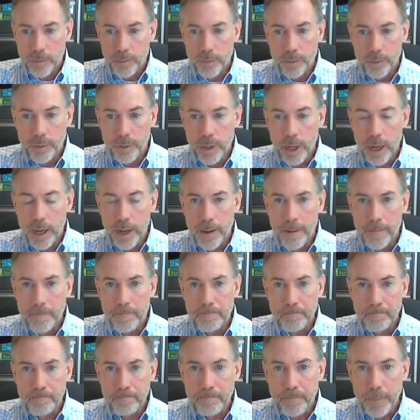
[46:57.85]

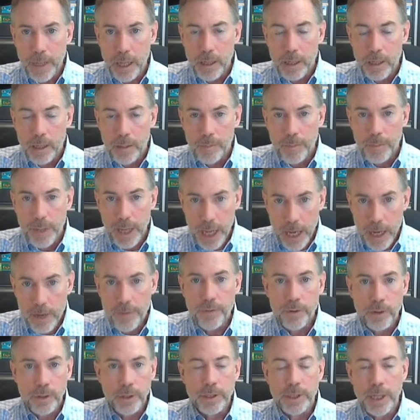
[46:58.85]

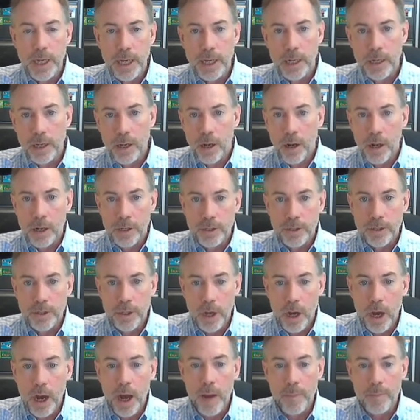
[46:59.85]
behavioral data on
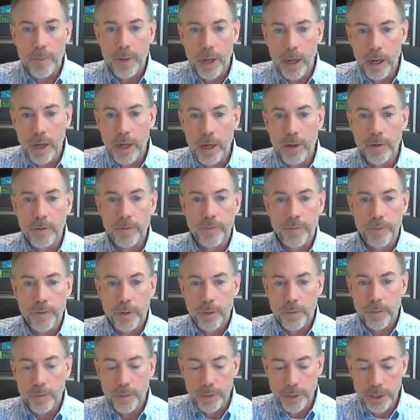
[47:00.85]
top of
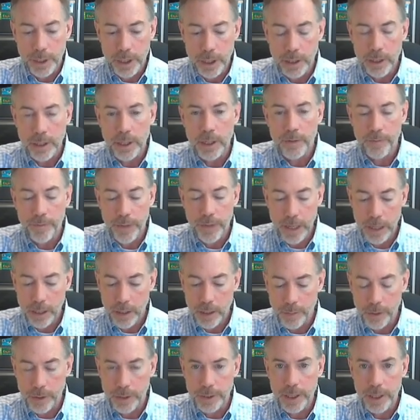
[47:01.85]
routinely
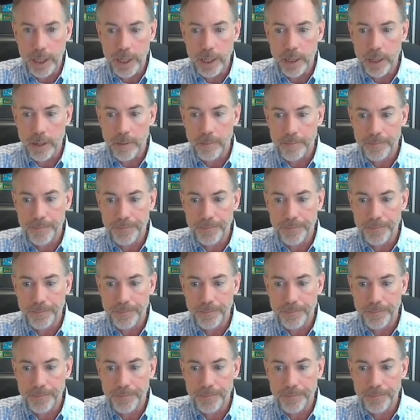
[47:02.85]
available data.